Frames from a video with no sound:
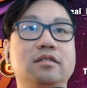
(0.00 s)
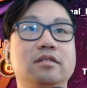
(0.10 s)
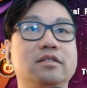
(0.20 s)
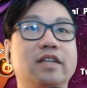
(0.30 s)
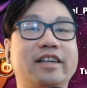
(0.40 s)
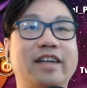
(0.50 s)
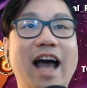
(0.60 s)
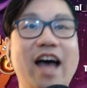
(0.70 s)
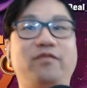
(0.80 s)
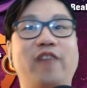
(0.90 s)
The
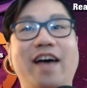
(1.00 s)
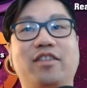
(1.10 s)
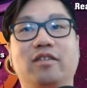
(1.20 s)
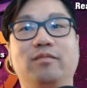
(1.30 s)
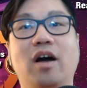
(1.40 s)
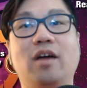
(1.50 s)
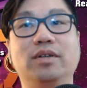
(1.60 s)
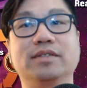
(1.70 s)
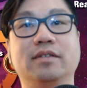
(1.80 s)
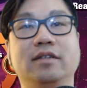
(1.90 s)
godfather of
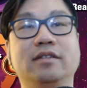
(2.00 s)
marbles.